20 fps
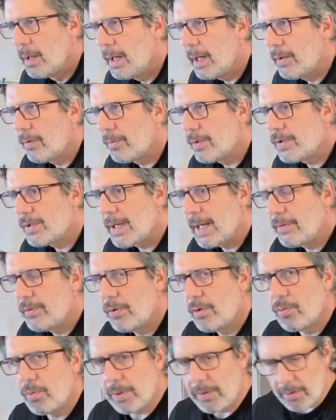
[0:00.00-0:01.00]
And the reason I
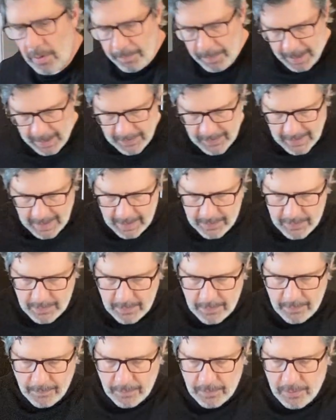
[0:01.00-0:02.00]
do the window pane test
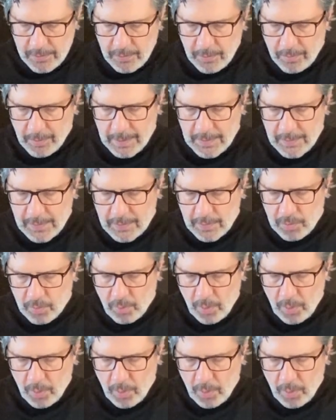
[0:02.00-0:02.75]
is for 2 reasons.